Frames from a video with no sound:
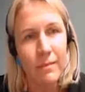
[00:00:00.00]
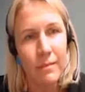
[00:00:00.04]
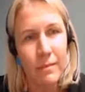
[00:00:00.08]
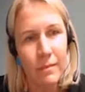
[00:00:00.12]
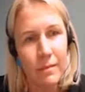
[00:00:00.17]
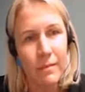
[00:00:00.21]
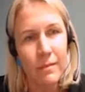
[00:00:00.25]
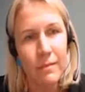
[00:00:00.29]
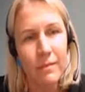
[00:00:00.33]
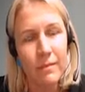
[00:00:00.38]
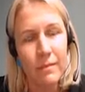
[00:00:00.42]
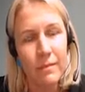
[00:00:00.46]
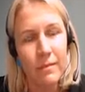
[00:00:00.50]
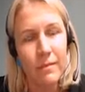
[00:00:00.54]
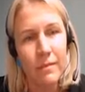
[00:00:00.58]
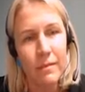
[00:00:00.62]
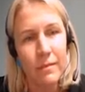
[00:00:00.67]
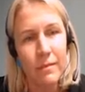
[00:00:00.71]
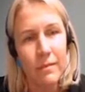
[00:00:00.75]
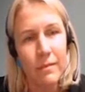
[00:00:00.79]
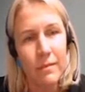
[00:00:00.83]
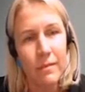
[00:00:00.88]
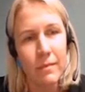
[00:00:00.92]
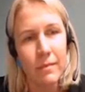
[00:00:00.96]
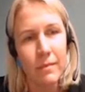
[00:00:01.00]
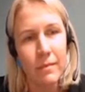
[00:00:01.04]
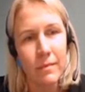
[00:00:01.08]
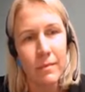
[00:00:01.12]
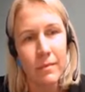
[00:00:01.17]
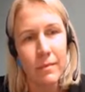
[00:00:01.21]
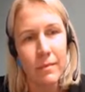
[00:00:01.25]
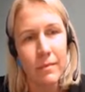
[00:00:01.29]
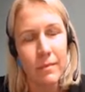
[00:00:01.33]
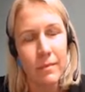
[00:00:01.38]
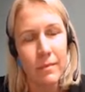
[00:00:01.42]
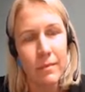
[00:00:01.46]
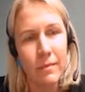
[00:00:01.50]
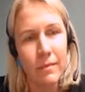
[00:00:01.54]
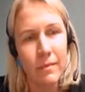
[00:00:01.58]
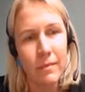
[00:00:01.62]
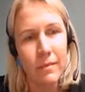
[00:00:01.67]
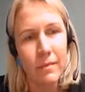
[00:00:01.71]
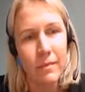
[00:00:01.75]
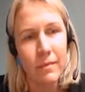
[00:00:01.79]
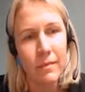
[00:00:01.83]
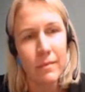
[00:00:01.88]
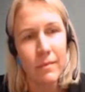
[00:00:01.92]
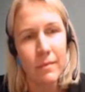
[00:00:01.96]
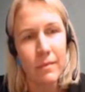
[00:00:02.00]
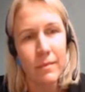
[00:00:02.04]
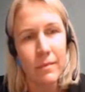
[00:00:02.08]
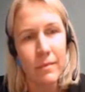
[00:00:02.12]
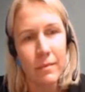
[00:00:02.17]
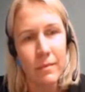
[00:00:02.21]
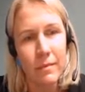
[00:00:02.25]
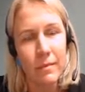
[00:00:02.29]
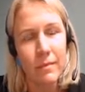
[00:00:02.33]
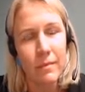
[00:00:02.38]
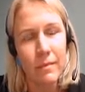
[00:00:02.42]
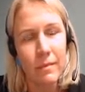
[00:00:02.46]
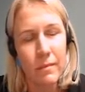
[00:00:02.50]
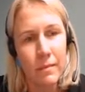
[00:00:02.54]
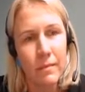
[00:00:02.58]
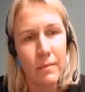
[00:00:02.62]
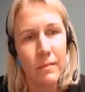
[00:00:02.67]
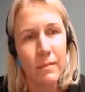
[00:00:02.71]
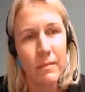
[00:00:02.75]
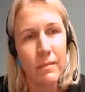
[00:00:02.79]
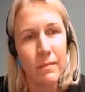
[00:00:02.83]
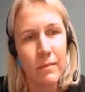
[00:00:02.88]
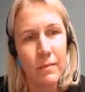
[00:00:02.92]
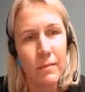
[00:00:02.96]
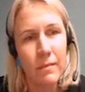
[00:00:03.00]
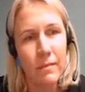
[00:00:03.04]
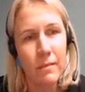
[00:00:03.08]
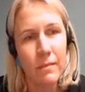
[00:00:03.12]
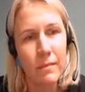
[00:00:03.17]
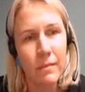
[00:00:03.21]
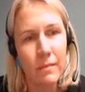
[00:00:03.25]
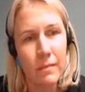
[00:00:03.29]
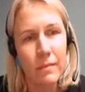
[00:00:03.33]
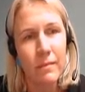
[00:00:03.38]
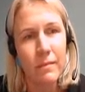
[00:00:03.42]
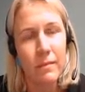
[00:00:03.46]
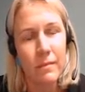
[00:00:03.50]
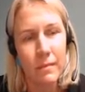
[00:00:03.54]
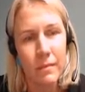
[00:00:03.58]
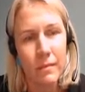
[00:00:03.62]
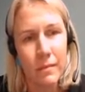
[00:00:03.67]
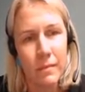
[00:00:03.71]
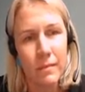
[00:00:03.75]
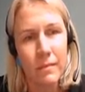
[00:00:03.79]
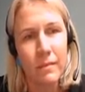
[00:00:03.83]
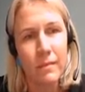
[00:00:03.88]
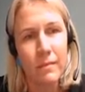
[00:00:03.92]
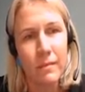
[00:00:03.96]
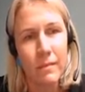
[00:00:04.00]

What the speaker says: This person isn't speaking.